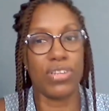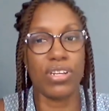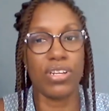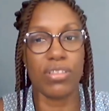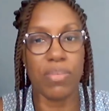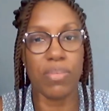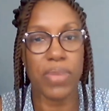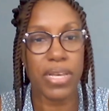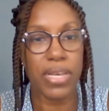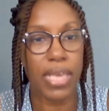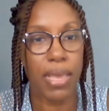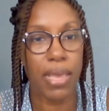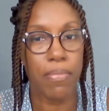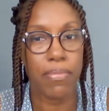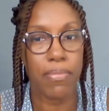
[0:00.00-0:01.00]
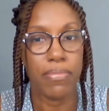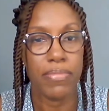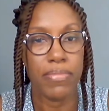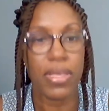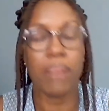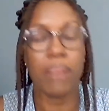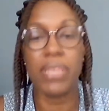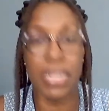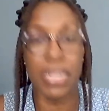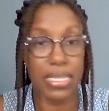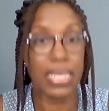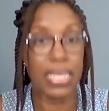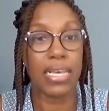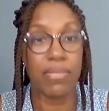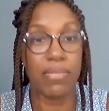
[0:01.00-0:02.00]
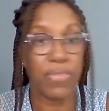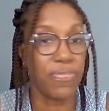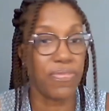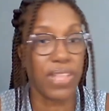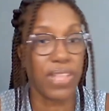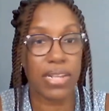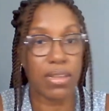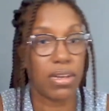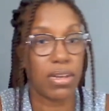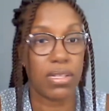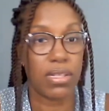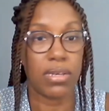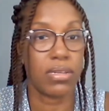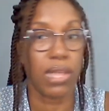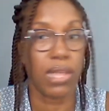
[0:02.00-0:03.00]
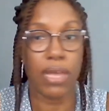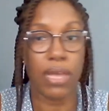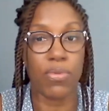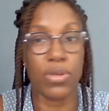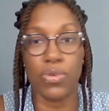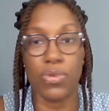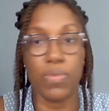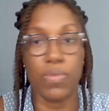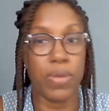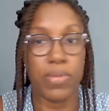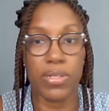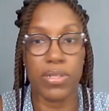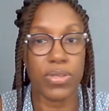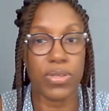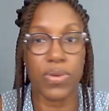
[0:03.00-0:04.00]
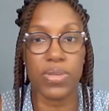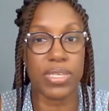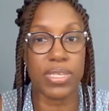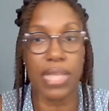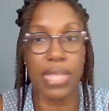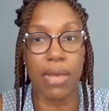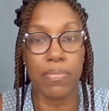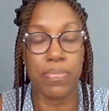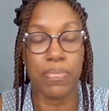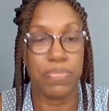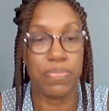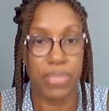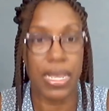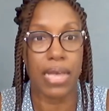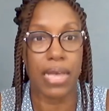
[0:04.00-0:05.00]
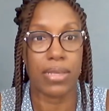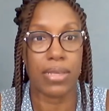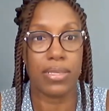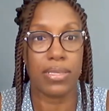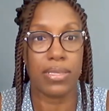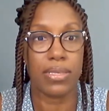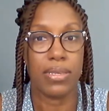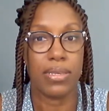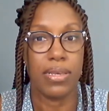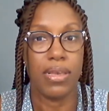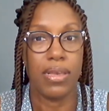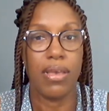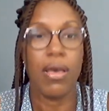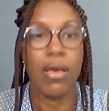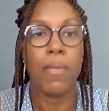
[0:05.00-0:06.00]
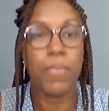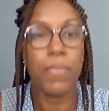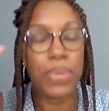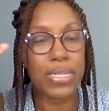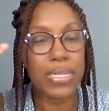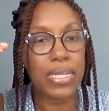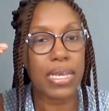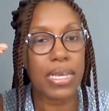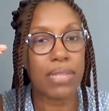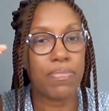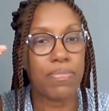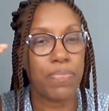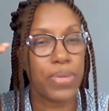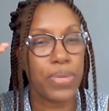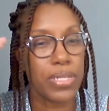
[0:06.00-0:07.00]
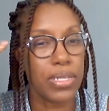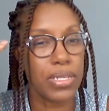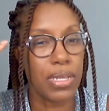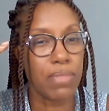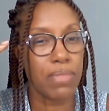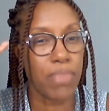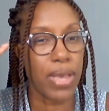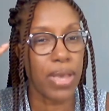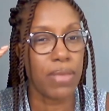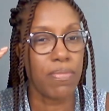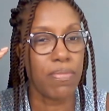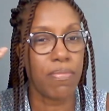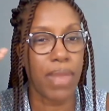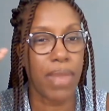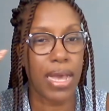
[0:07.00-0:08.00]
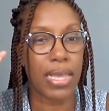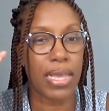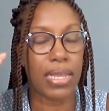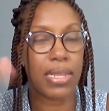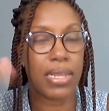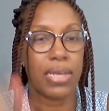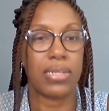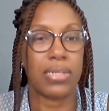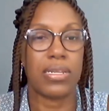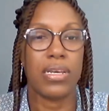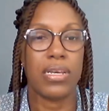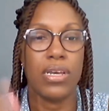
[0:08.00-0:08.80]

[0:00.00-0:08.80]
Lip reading: on top of the game. I mean, I taken my flat color, I want no bubbles or stamp, thanks. But it puts in my mind that